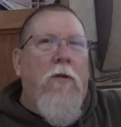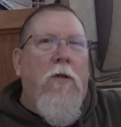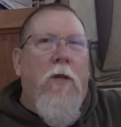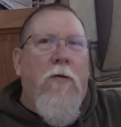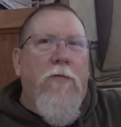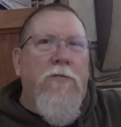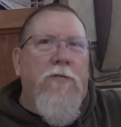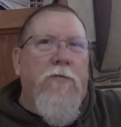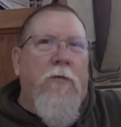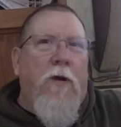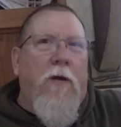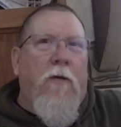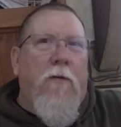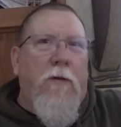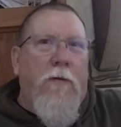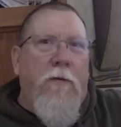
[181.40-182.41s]
closed
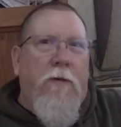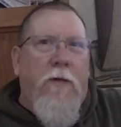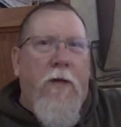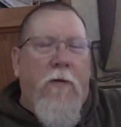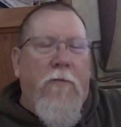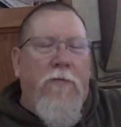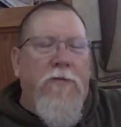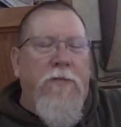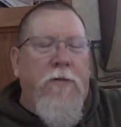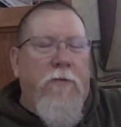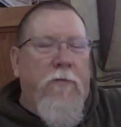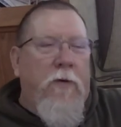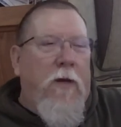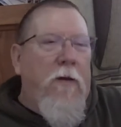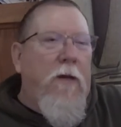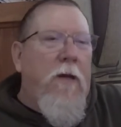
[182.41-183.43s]
around it, you know, sealed
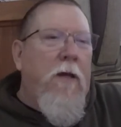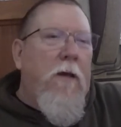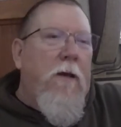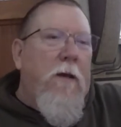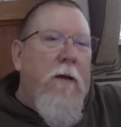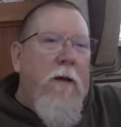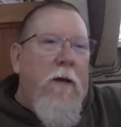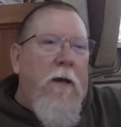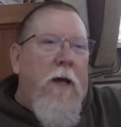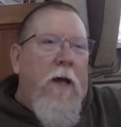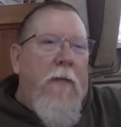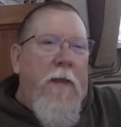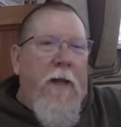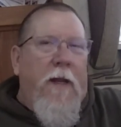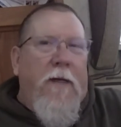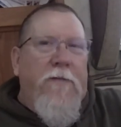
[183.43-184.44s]
around it,
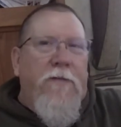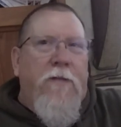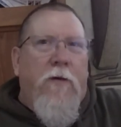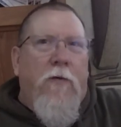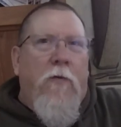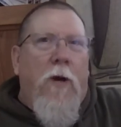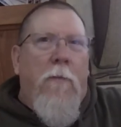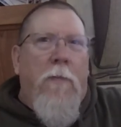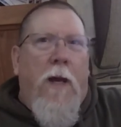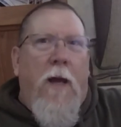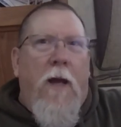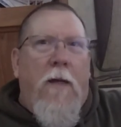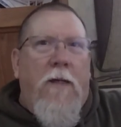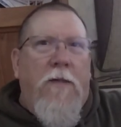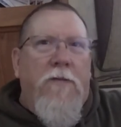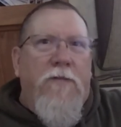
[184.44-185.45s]
and then I still went
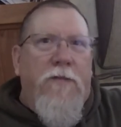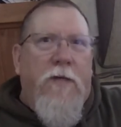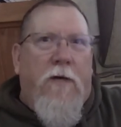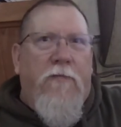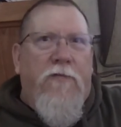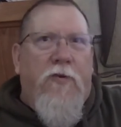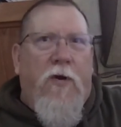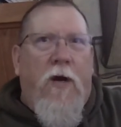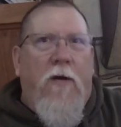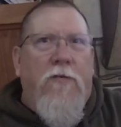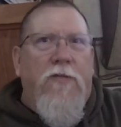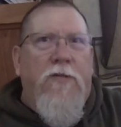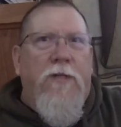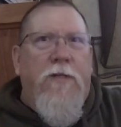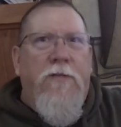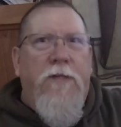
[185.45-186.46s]
back and stuffed dryer
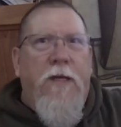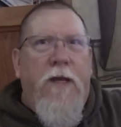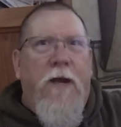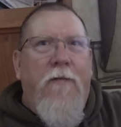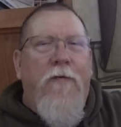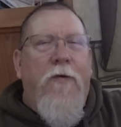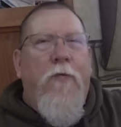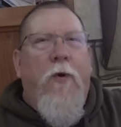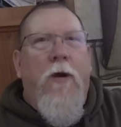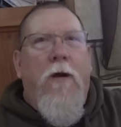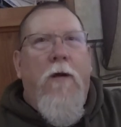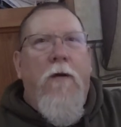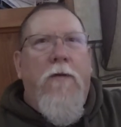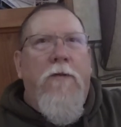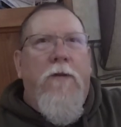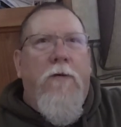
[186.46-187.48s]
sheets
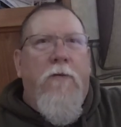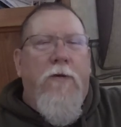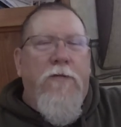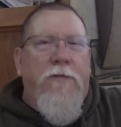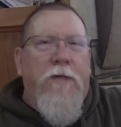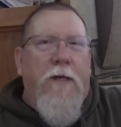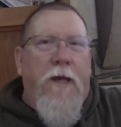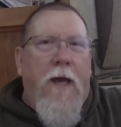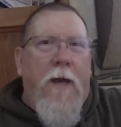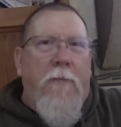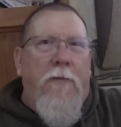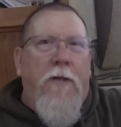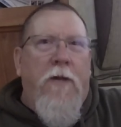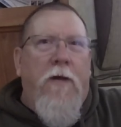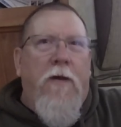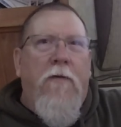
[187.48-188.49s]
everywhere there was a
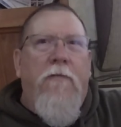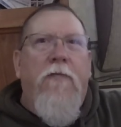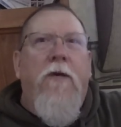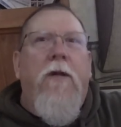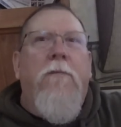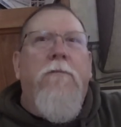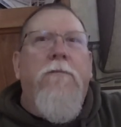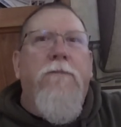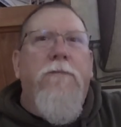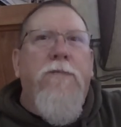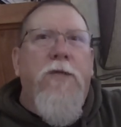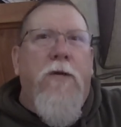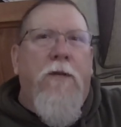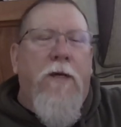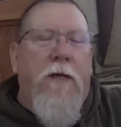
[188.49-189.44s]
gap that I could fit them. So I